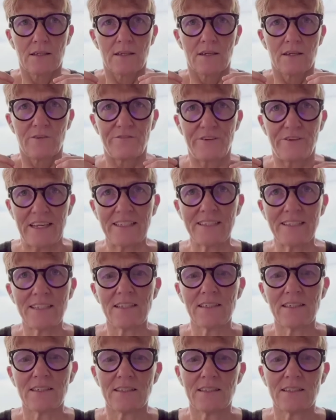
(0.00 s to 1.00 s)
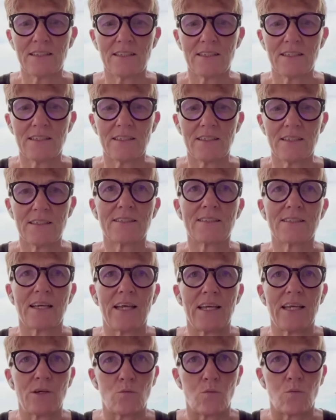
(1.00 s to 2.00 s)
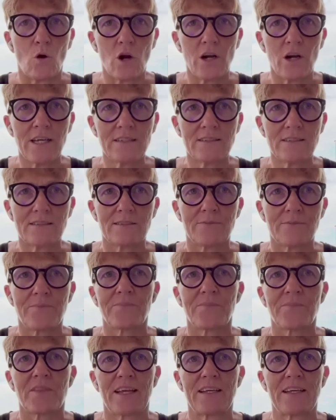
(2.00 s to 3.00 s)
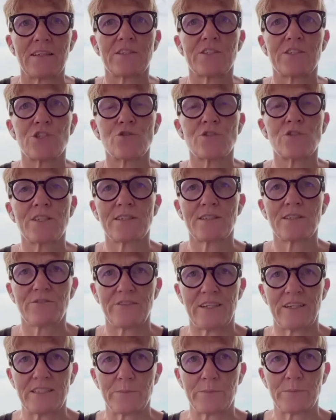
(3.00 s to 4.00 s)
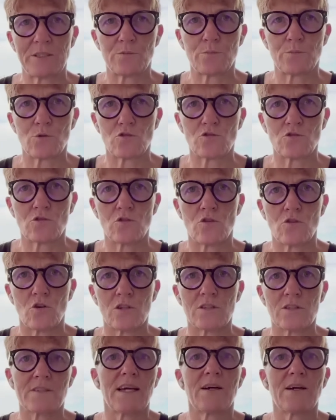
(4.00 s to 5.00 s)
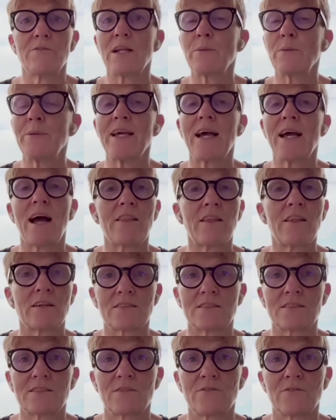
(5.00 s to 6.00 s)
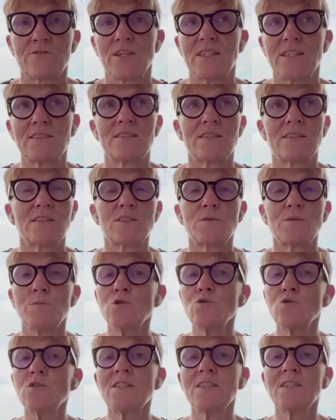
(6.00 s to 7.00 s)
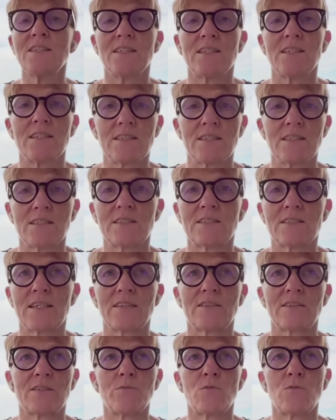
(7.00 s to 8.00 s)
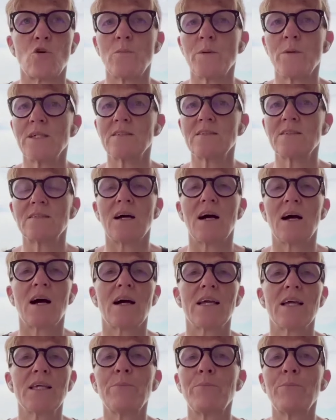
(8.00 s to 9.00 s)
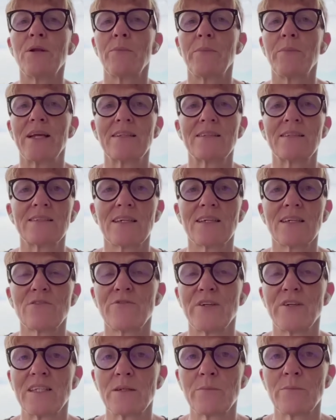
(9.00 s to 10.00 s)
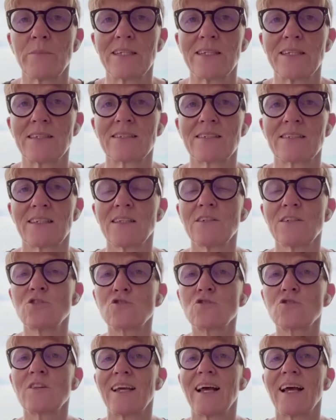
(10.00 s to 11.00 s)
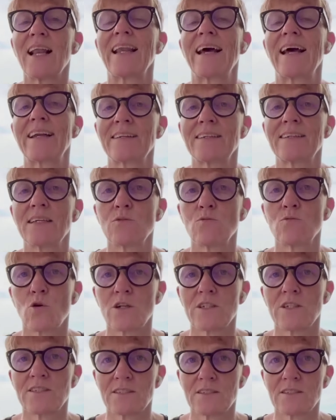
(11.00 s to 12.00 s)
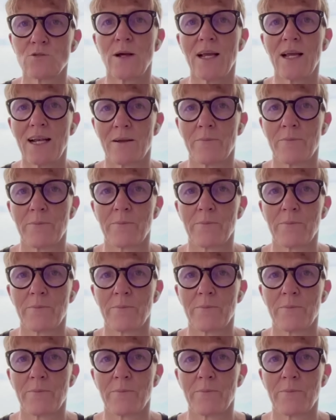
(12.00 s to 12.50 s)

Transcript: Fedi is a wallet that is using the Fedimint protocol. There will be others. For instance, Mutiny is at the moment implementing Fedimints into their Lightning wallet as well.